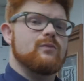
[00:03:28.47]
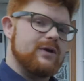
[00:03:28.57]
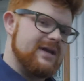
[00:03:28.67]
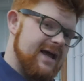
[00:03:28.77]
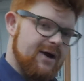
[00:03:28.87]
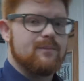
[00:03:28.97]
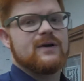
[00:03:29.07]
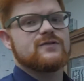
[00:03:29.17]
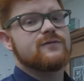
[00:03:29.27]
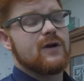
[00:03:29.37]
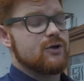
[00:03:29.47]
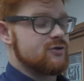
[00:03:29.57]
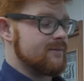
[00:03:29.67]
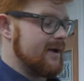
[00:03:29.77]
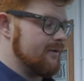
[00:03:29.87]
we now must flush
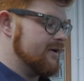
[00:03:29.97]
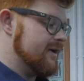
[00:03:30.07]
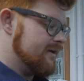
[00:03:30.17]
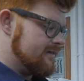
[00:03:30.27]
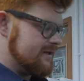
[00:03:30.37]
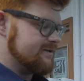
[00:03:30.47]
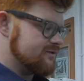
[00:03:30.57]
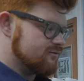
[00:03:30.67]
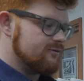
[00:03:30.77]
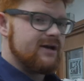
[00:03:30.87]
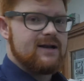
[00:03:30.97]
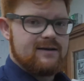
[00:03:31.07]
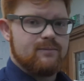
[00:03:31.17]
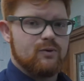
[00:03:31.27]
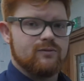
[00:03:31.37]
them out. This is really
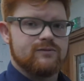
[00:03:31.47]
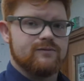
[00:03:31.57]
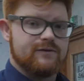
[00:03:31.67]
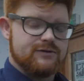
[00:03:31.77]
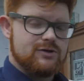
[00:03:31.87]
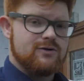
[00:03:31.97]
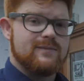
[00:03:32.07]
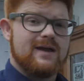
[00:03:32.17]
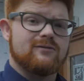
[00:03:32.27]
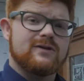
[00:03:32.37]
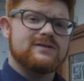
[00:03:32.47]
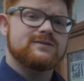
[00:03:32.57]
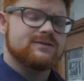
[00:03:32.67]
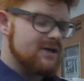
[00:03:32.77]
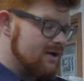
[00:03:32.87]
important for two main
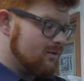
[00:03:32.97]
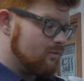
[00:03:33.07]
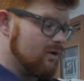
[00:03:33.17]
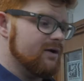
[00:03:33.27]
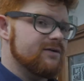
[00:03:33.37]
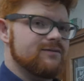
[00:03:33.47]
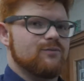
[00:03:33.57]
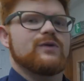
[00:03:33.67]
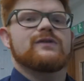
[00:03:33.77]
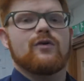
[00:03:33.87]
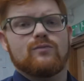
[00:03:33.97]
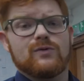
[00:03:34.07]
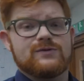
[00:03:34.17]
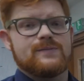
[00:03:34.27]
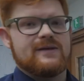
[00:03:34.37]
reasons. One, we don't
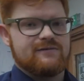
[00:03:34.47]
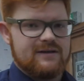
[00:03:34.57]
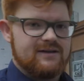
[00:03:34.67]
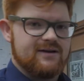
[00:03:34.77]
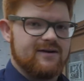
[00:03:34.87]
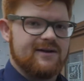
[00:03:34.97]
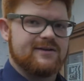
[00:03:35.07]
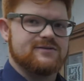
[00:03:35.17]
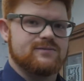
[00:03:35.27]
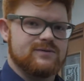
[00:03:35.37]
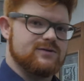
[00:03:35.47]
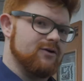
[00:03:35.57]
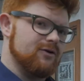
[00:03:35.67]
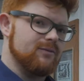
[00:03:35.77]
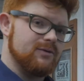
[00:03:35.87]
want to be feeding our customers
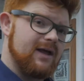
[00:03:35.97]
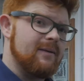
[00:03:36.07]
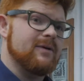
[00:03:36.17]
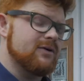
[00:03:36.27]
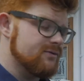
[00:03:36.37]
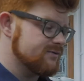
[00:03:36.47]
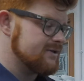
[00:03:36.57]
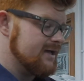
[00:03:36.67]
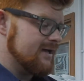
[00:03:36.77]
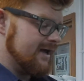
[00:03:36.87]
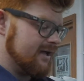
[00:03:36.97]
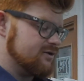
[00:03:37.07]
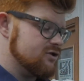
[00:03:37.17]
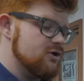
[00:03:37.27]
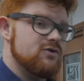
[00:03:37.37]
horrible chemicals,
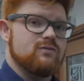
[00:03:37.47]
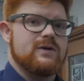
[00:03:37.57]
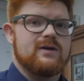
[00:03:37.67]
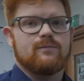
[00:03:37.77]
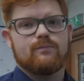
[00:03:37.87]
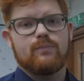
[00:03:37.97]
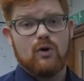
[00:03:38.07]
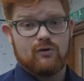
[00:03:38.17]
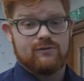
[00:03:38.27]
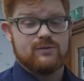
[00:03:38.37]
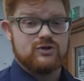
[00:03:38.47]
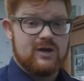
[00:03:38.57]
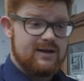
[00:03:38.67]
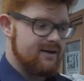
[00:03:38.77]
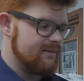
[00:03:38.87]
and two, we could block the
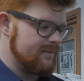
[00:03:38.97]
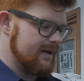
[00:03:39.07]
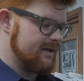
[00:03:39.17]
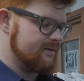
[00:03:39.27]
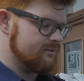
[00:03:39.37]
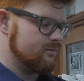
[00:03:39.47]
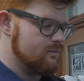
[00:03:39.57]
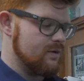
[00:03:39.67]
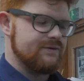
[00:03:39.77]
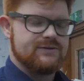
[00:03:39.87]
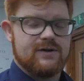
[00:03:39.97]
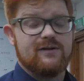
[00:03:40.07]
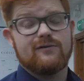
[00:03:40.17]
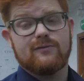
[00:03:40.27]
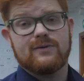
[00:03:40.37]
machine up and one side
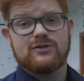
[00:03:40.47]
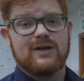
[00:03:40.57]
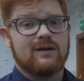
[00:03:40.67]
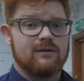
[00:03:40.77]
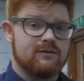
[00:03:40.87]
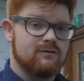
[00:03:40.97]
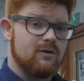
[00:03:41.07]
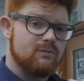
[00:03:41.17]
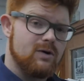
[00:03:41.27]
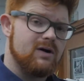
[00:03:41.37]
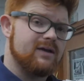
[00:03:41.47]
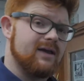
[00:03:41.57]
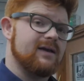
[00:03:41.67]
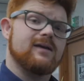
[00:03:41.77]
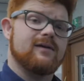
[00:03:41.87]
of your machine could stop
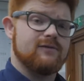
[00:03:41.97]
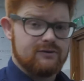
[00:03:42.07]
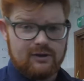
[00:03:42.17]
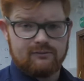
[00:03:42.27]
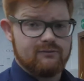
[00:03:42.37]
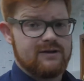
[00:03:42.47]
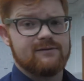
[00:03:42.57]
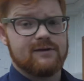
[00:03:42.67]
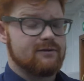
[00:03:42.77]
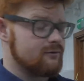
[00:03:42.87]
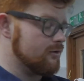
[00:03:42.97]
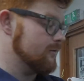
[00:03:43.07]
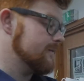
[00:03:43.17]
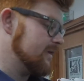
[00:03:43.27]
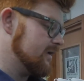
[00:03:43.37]
working if you don't rinse it through.
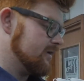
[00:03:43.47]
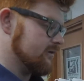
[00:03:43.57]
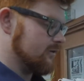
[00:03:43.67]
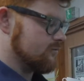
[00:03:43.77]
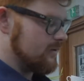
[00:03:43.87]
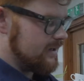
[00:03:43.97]
So it's really